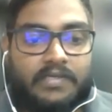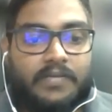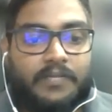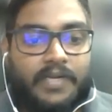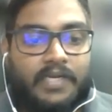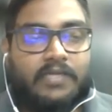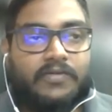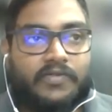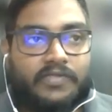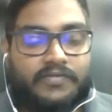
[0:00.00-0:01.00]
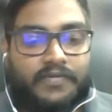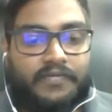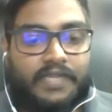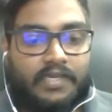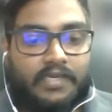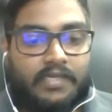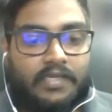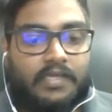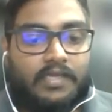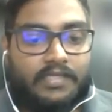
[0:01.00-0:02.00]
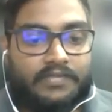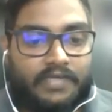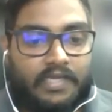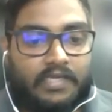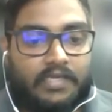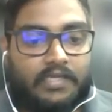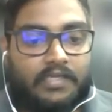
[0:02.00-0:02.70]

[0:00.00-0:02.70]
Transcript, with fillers: company in 2015 in Sri Lanka.